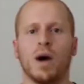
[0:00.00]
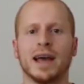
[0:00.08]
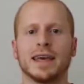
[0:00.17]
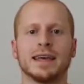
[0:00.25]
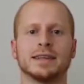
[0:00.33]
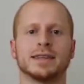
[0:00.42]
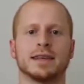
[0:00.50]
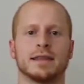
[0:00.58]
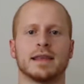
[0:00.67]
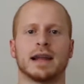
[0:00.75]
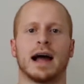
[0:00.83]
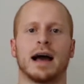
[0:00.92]
Why is
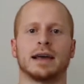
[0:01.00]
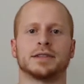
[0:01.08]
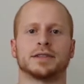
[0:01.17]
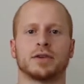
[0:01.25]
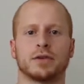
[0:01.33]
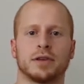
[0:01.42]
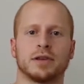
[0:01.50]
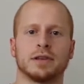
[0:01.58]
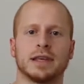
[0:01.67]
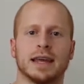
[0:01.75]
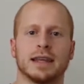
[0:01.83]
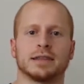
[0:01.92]
it that I
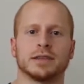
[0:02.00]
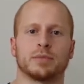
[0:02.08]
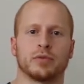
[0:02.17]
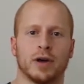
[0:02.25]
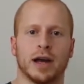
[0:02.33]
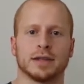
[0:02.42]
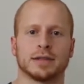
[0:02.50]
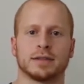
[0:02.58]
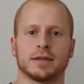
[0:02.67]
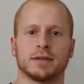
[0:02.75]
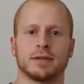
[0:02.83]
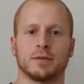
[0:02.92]
started getting
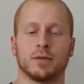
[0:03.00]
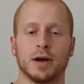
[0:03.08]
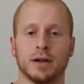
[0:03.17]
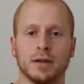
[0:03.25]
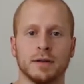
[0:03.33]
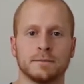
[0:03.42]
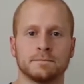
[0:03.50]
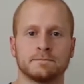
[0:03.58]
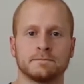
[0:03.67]
depressed? Well,